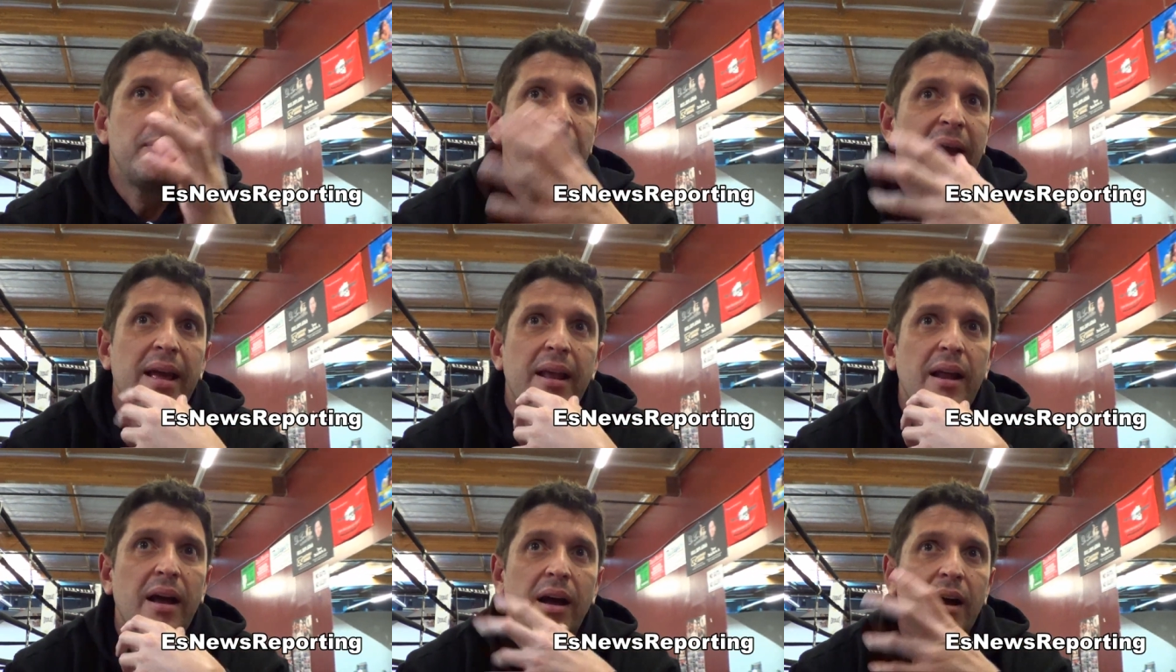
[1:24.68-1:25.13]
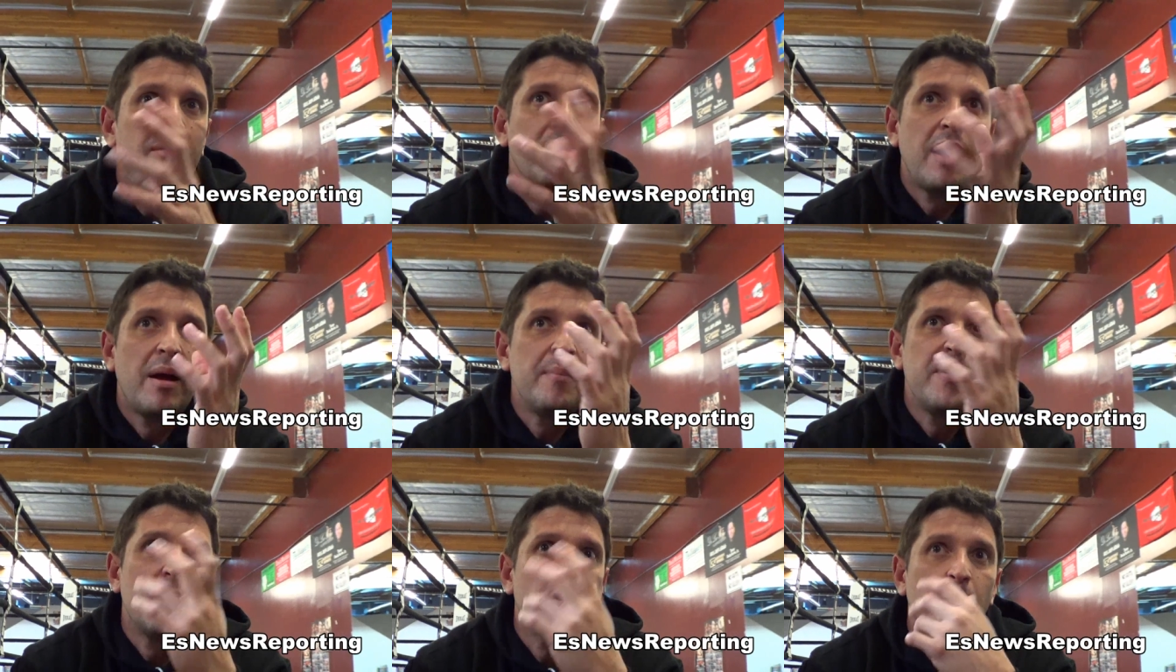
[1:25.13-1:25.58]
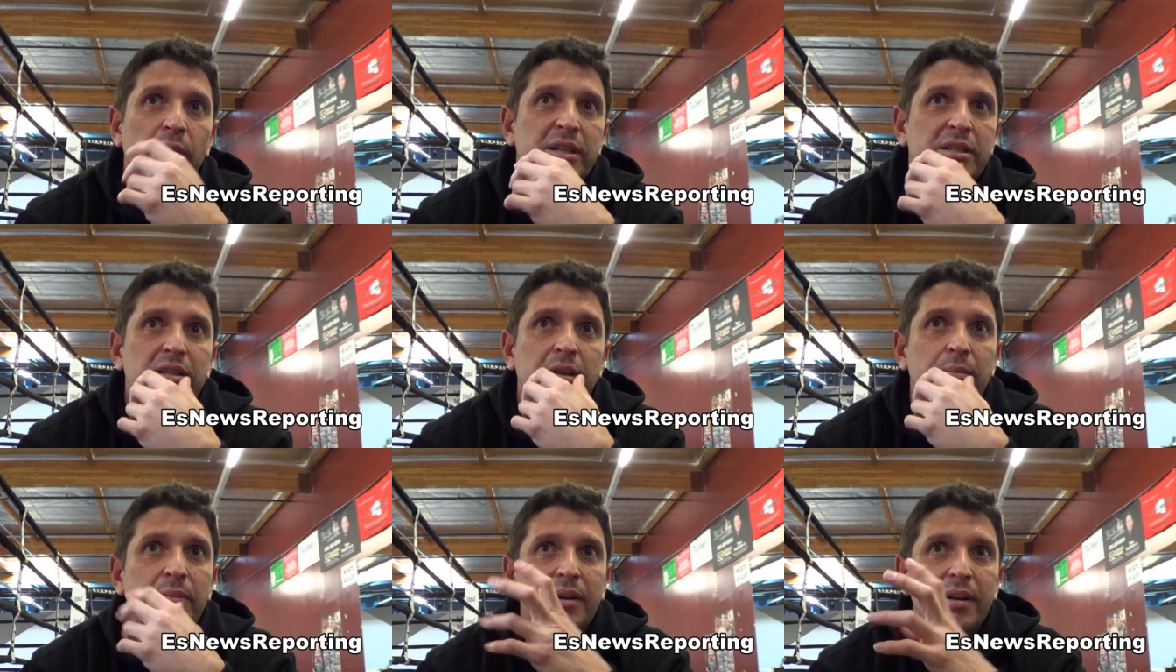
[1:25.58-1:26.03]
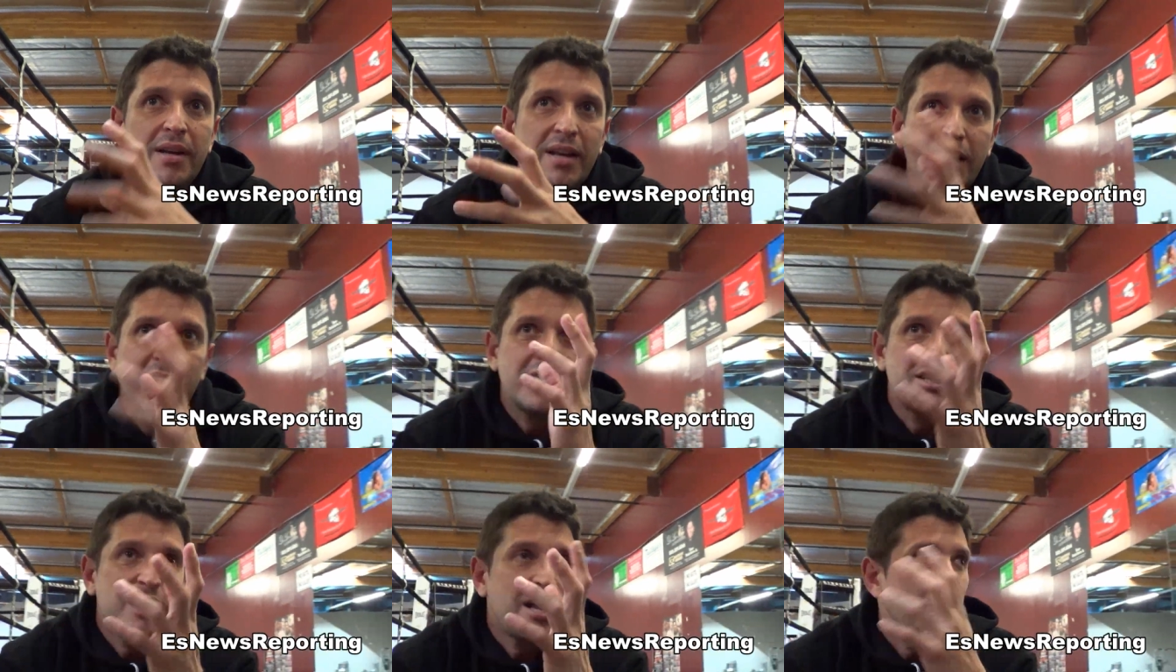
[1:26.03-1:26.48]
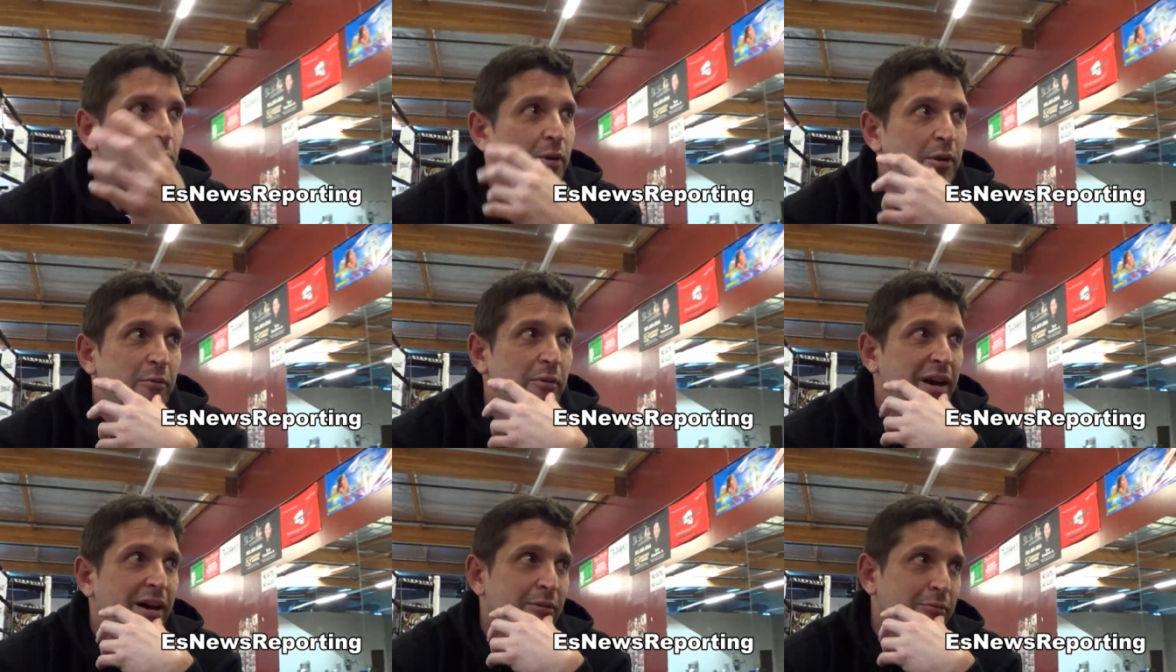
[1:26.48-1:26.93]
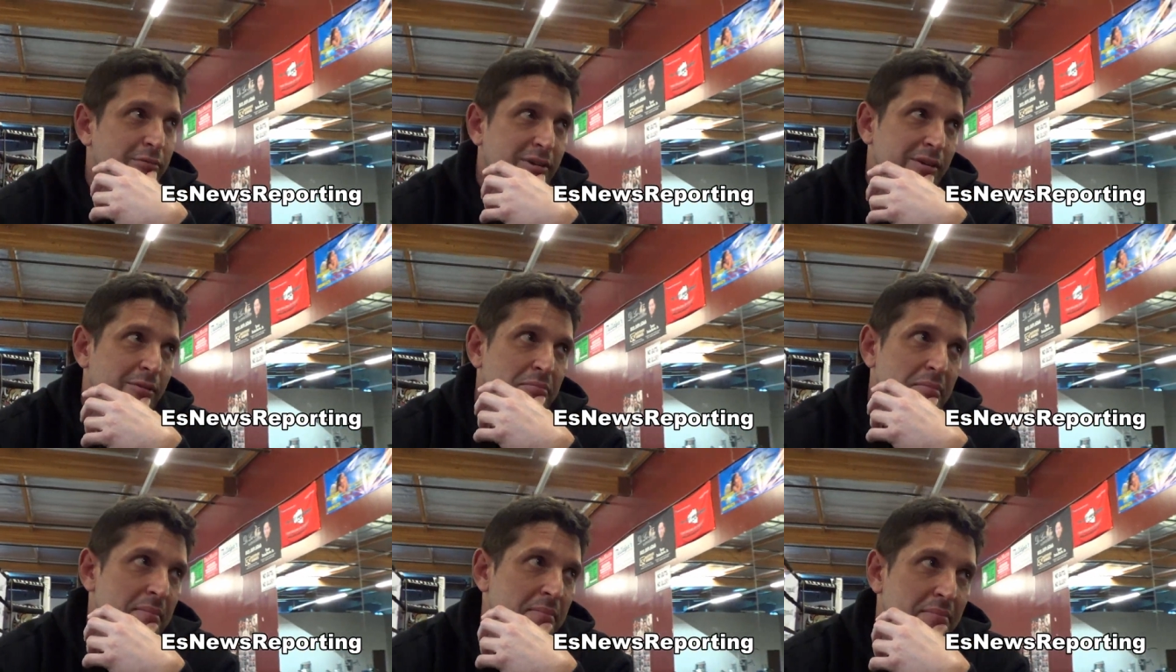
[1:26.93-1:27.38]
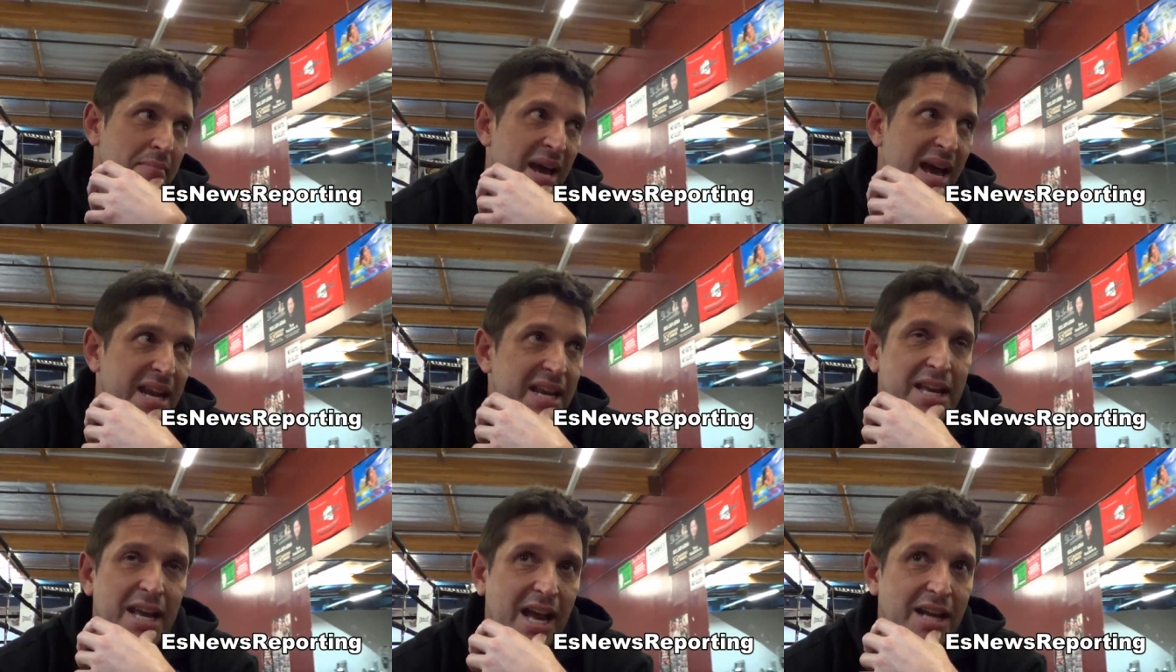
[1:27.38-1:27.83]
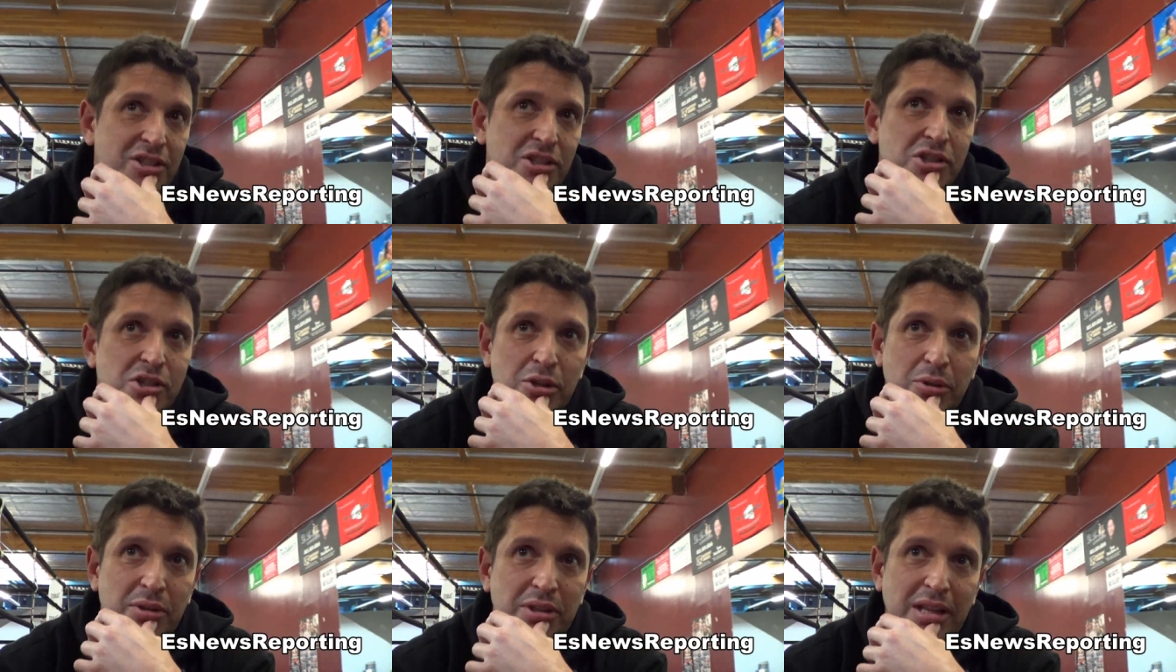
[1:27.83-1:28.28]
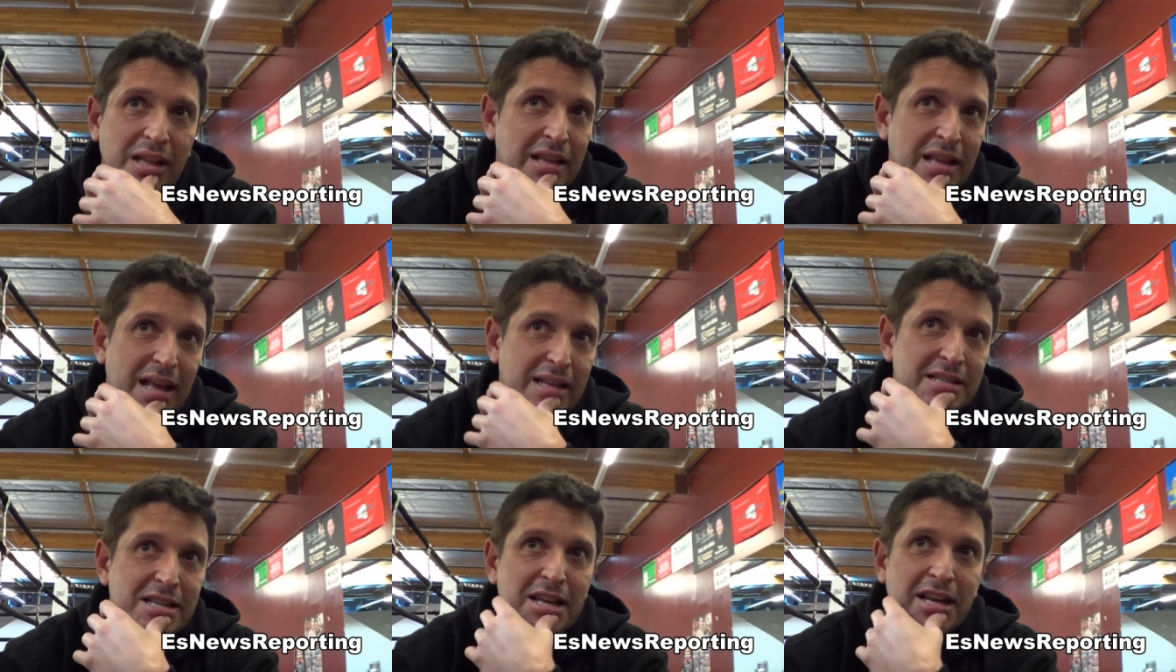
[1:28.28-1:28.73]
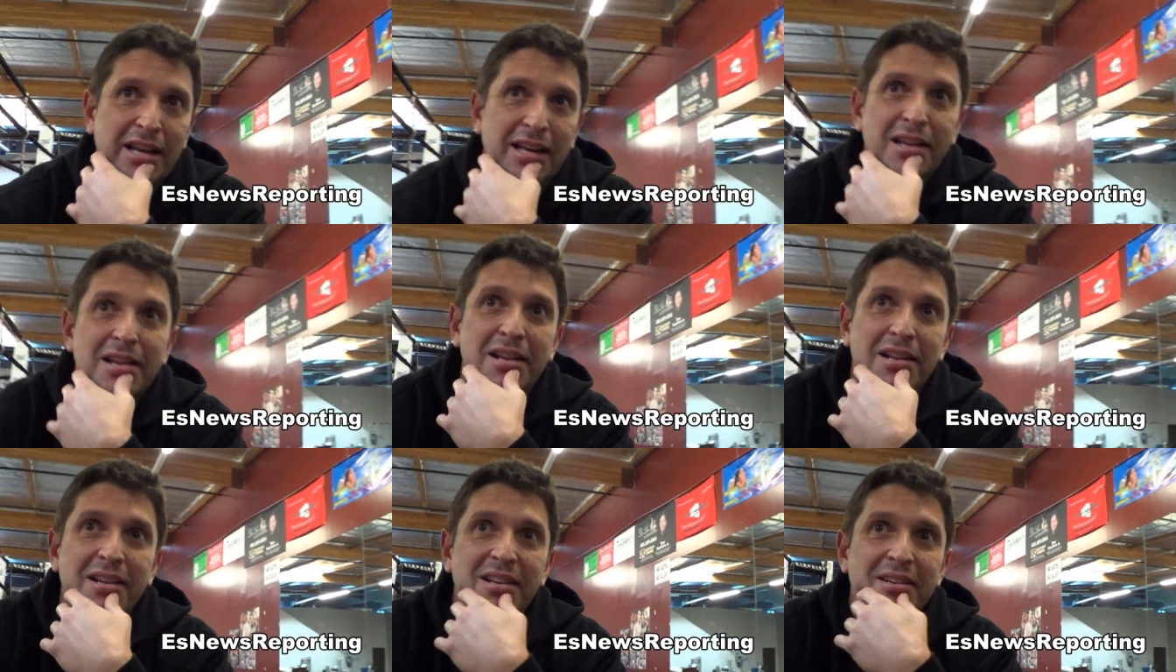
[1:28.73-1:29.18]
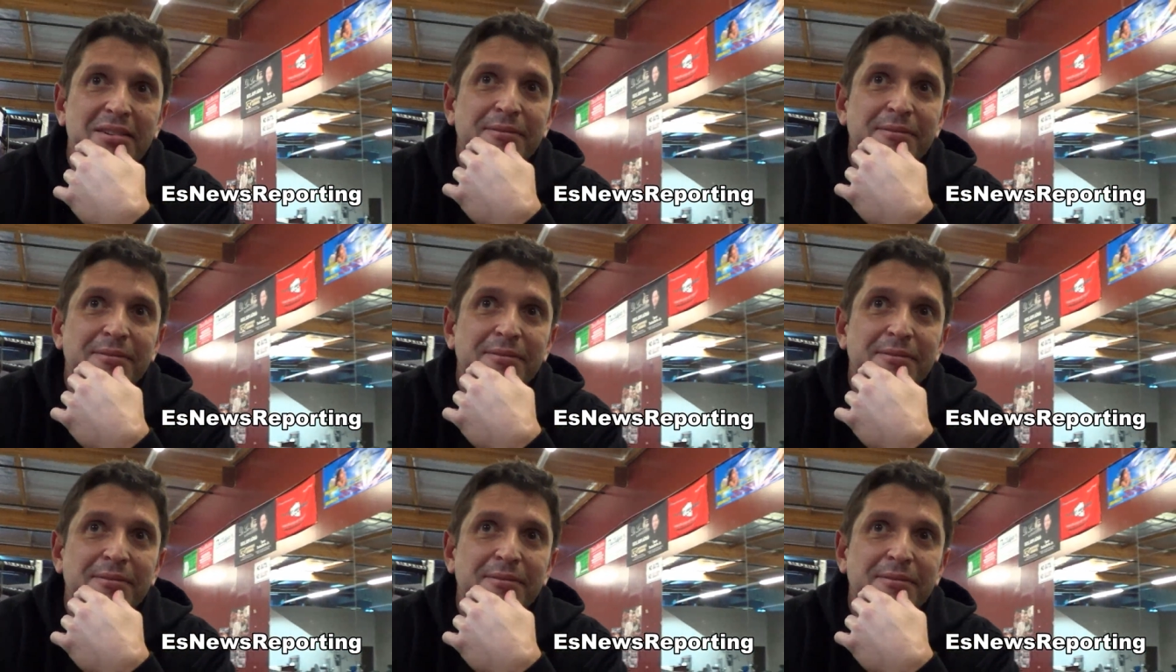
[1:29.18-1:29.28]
Amir wins them. It's that one round when Manny catches you and that's it.